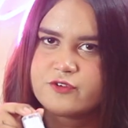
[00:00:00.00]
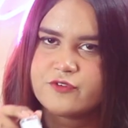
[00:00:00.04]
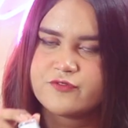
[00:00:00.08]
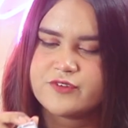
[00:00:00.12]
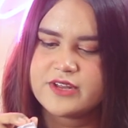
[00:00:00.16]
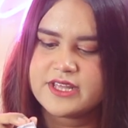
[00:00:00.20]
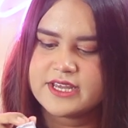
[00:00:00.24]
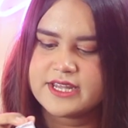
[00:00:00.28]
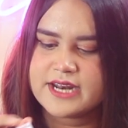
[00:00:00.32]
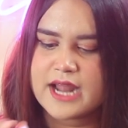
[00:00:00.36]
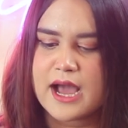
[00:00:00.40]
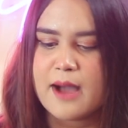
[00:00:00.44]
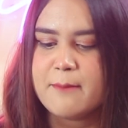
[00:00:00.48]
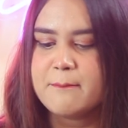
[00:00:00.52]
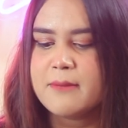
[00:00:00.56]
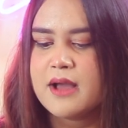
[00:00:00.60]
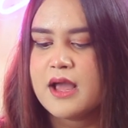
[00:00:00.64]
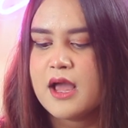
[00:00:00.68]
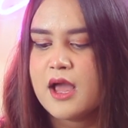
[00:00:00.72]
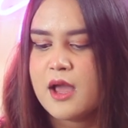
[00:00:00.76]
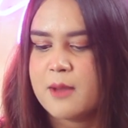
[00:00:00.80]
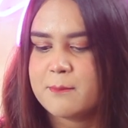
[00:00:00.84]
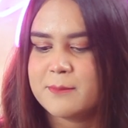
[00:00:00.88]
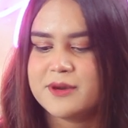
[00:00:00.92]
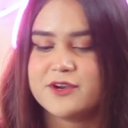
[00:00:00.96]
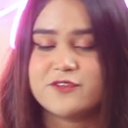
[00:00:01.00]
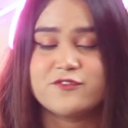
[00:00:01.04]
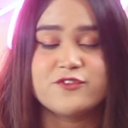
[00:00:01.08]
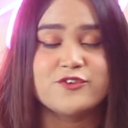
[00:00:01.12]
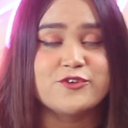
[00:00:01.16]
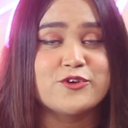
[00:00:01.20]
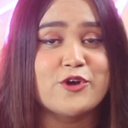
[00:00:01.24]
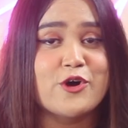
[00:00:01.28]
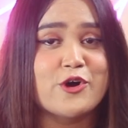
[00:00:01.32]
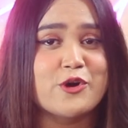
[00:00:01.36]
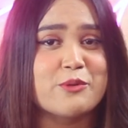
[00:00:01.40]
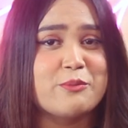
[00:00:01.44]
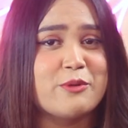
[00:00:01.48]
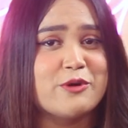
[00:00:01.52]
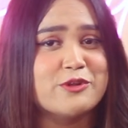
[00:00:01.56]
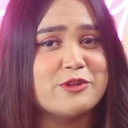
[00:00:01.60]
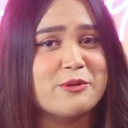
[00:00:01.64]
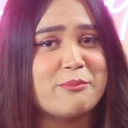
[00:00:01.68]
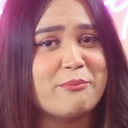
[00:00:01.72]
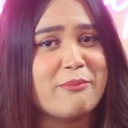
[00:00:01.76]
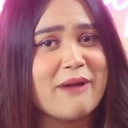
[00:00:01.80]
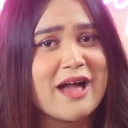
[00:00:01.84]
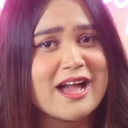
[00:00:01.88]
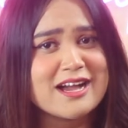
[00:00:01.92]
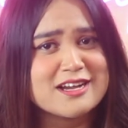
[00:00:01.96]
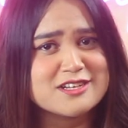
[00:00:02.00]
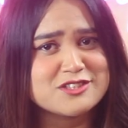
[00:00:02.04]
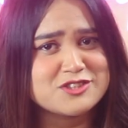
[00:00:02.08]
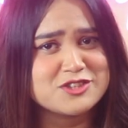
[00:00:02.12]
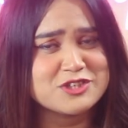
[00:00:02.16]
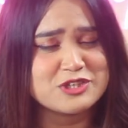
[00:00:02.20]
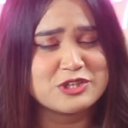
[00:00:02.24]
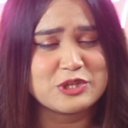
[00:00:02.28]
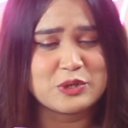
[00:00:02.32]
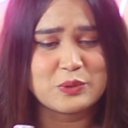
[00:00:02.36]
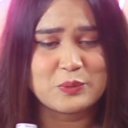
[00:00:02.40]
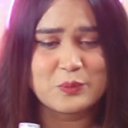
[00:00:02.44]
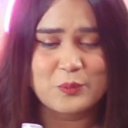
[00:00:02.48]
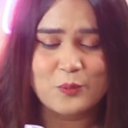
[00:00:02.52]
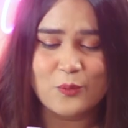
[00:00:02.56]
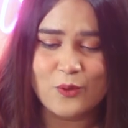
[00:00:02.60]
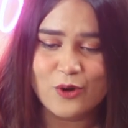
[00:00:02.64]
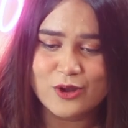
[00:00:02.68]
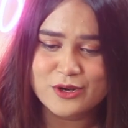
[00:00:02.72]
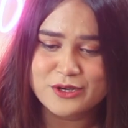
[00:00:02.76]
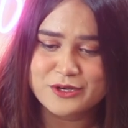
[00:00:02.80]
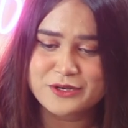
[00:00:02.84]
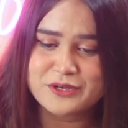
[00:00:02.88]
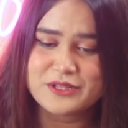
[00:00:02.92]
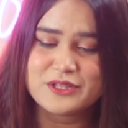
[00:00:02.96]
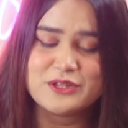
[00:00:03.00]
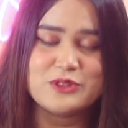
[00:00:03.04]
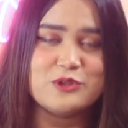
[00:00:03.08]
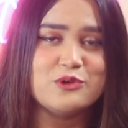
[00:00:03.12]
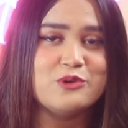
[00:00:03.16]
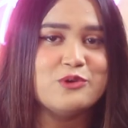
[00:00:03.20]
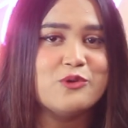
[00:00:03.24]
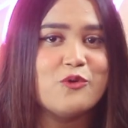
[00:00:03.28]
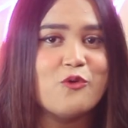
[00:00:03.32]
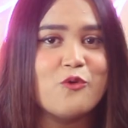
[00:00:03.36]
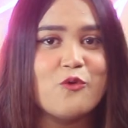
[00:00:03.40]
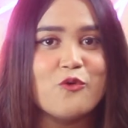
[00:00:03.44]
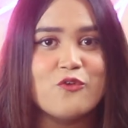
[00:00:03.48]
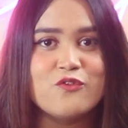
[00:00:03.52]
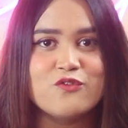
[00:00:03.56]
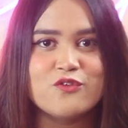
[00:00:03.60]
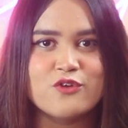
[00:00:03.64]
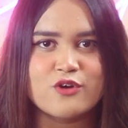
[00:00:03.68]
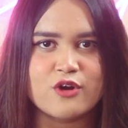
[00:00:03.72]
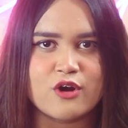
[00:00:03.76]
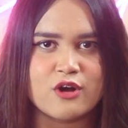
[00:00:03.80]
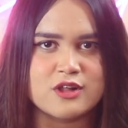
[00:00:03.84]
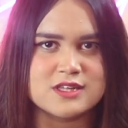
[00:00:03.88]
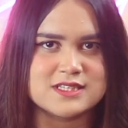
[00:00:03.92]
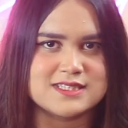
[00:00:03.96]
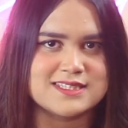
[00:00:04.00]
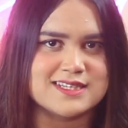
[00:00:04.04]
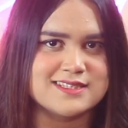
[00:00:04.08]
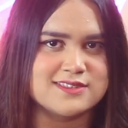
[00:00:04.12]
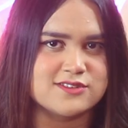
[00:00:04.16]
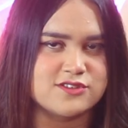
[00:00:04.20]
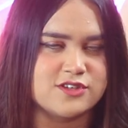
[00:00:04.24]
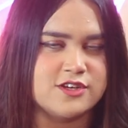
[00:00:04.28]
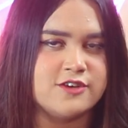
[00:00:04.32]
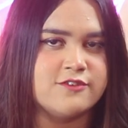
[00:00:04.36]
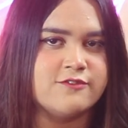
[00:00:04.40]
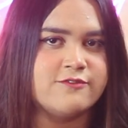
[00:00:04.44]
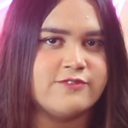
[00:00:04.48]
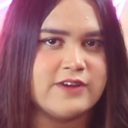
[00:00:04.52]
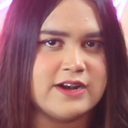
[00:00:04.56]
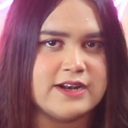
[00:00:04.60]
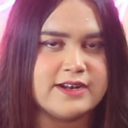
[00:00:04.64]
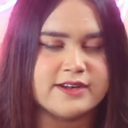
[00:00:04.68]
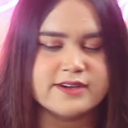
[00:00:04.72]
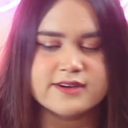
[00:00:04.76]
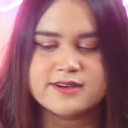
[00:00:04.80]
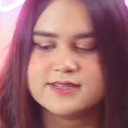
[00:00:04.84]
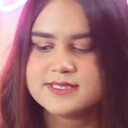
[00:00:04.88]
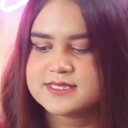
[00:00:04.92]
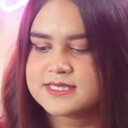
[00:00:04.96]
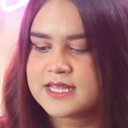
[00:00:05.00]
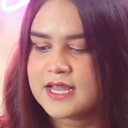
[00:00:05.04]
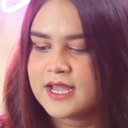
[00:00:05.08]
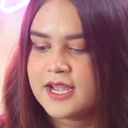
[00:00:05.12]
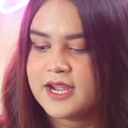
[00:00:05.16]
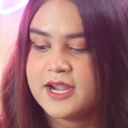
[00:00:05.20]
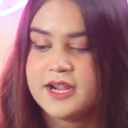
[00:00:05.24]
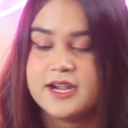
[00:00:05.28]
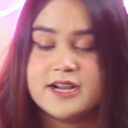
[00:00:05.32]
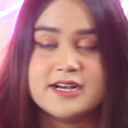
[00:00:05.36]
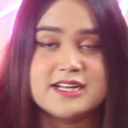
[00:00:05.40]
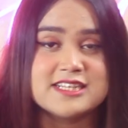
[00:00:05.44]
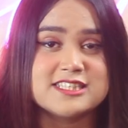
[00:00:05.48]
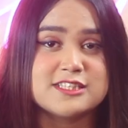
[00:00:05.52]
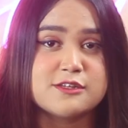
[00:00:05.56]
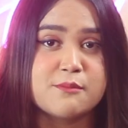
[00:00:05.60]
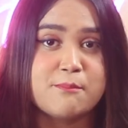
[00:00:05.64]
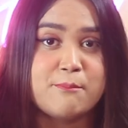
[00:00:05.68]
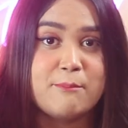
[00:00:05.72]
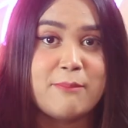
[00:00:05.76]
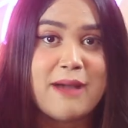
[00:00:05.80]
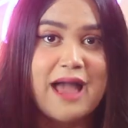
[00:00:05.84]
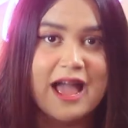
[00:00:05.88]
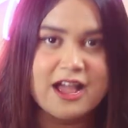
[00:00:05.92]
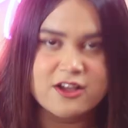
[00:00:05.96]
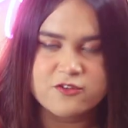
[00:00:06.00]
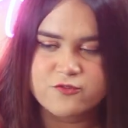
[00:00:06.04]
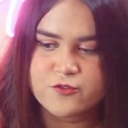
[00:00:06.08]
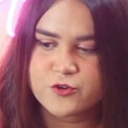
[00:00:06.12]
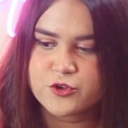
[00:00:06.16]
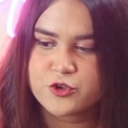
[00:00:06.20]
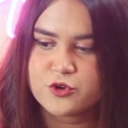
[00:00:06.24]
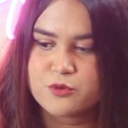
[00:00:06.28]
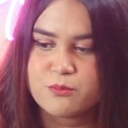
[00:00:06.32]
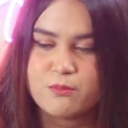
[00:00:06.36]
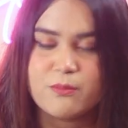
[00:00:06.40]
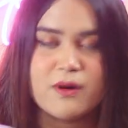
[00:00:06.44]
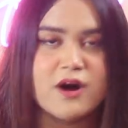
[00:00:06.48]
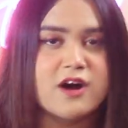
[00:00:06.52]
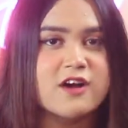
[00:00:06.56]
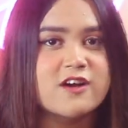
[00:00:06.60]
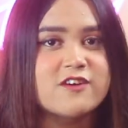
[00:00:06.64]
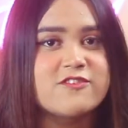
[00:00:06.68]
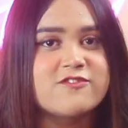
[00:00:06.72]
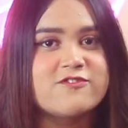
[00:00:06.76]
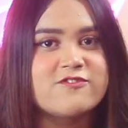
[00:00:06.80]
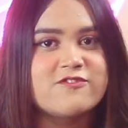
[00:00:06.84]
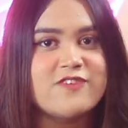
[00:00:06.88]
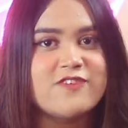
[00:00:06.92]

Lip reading: for 50 gram, but if you talk about the packaging, the quality, the overall sunscreen filters, it is a bang for your buck.